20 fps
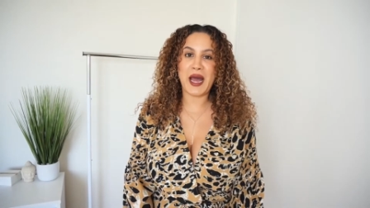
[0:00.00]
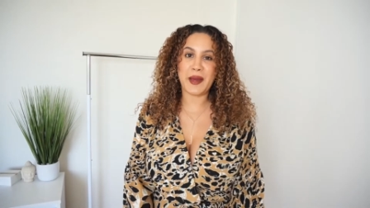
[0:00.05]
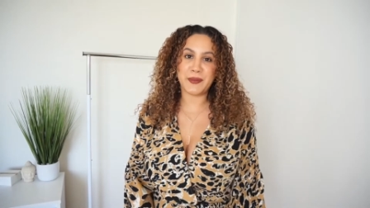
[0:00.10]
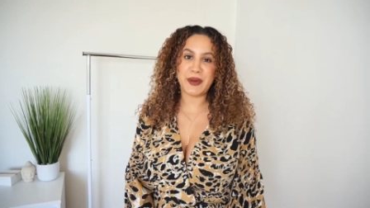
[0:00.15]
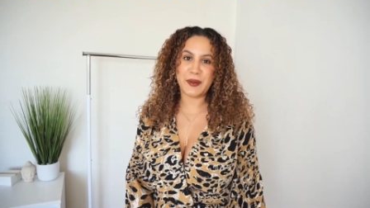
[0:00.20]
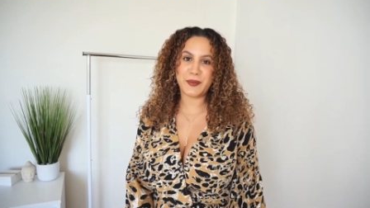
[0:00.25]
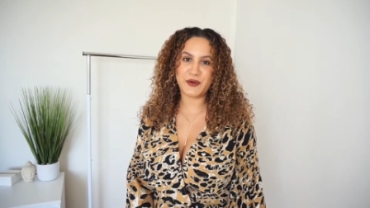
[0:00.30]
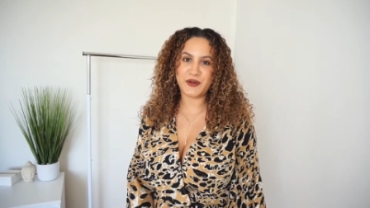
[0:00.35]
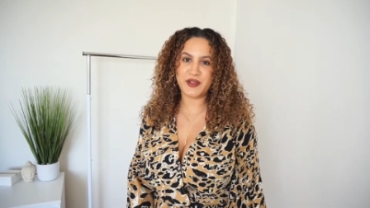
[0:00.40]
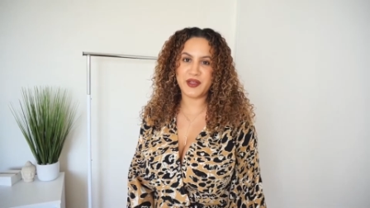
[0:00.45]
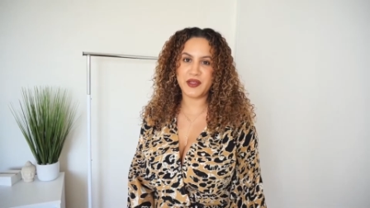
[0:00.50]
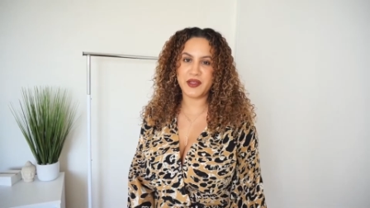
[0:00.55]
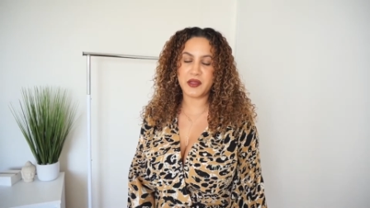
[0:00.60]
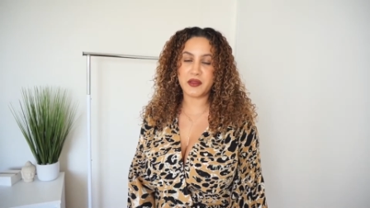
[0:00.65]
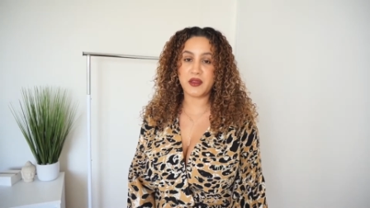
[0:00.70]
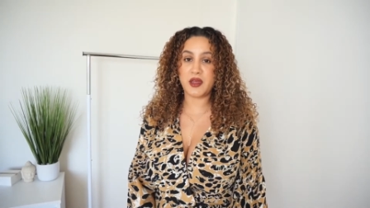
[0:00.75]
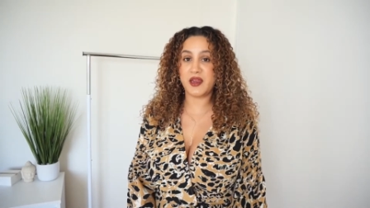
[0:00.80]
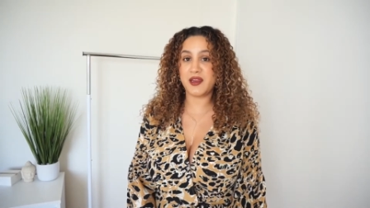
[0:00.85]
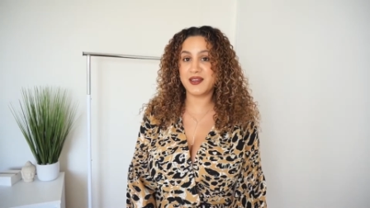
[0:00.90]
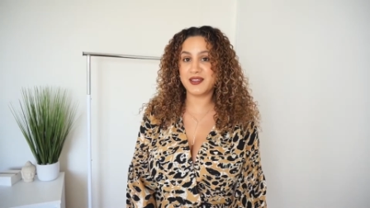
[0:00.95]
I'm
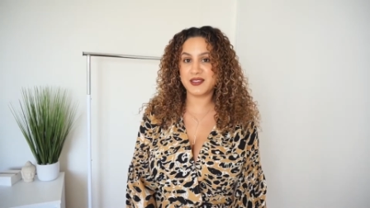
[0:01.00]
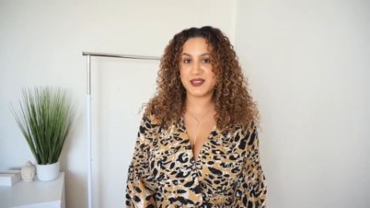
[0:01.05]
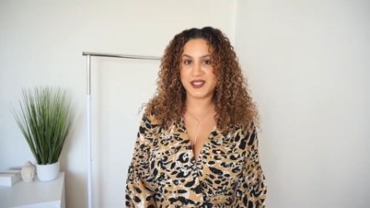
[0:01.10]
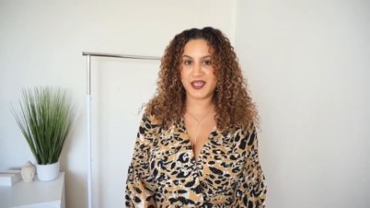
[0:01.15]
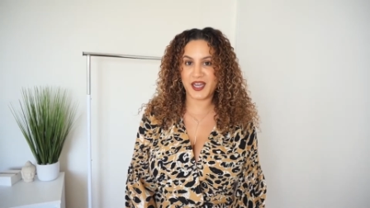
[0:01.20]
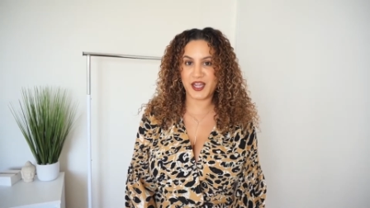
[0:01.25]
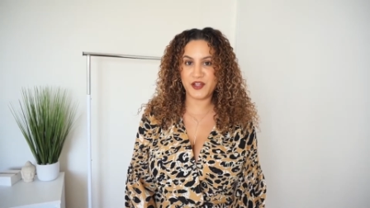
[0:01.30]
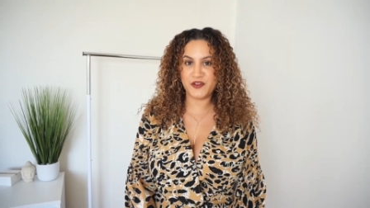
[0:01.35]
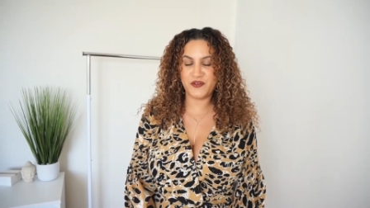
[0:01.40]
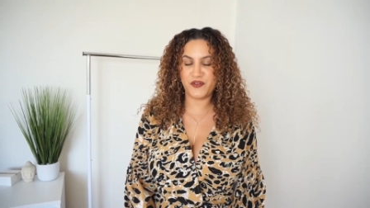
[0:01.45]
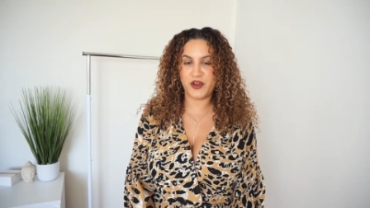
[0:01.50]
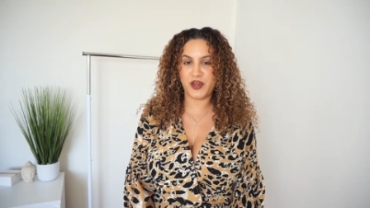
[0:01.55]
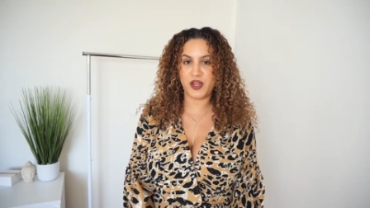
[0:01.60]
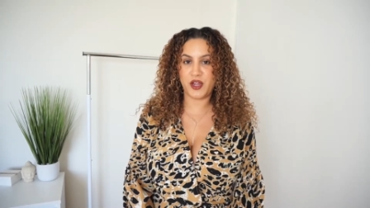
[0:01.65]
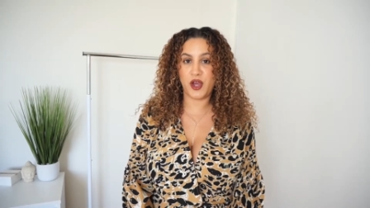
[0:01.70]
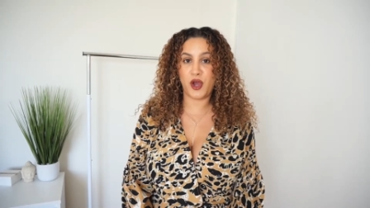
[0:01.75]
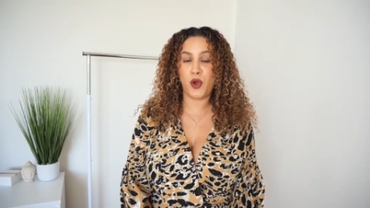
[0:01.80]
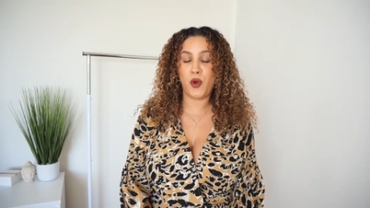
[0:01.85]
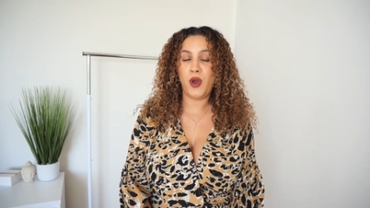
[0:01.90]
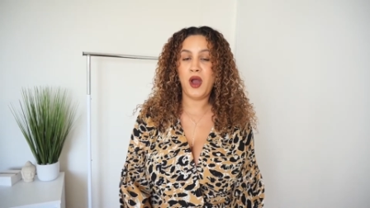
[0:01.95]
Amarilys and in today's
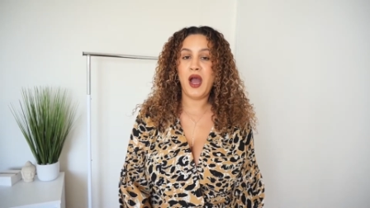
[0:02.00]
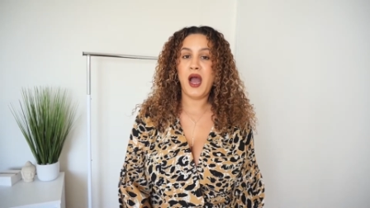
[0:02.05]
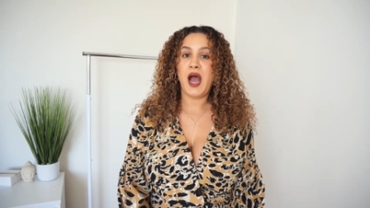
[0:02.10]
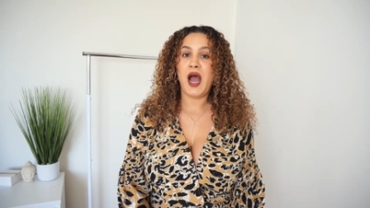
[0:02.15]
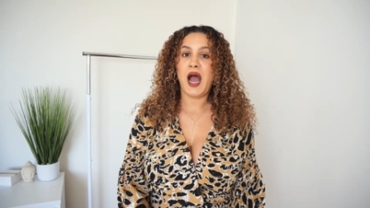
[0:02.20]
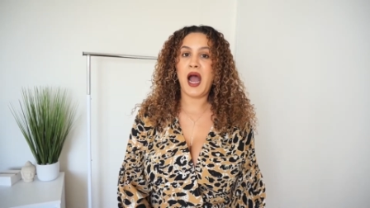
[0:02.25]
video,